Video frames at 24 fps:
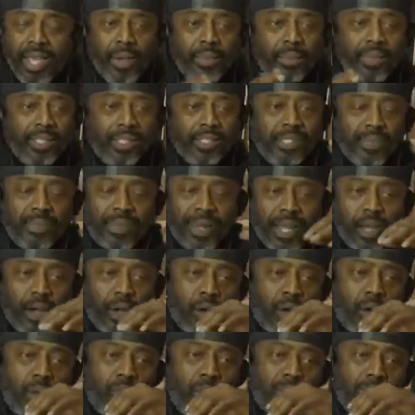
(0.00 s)
It was just some like,
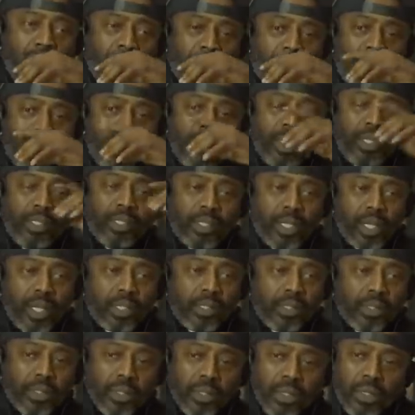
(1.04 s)
oh shit, what is
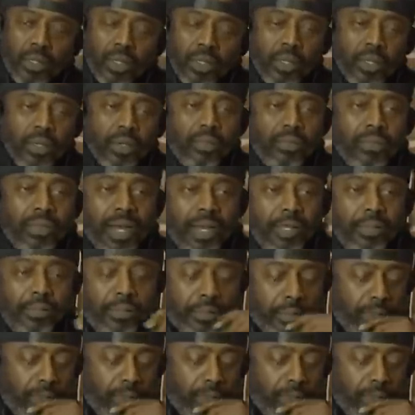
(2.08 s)
this? Right?